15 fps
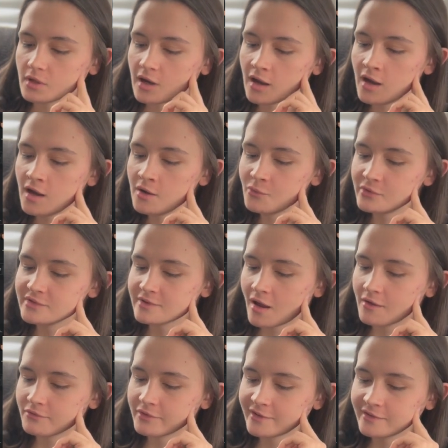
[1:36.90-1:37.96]
I was
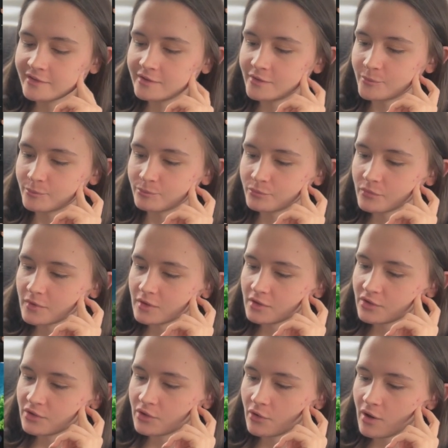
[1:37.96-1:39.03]
not feeling him.
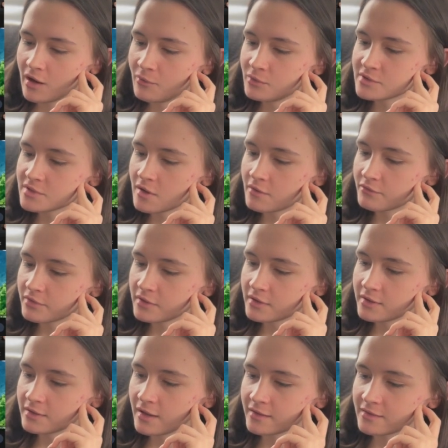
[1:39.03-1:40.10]
You know, I was not
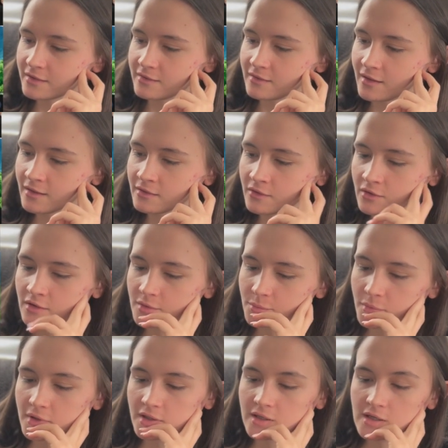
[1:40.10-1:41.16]
feeling like the dead look,
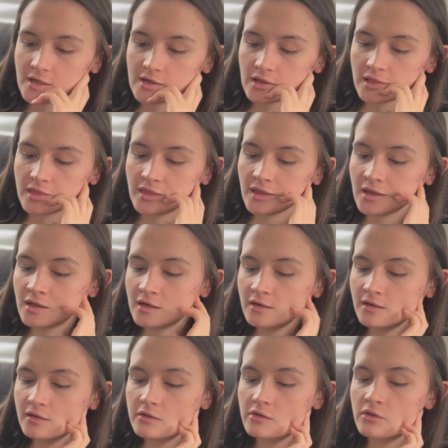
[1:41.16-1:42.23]
but
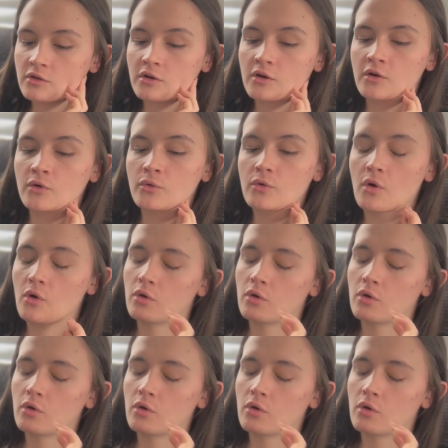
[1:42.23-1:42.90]
then, you know,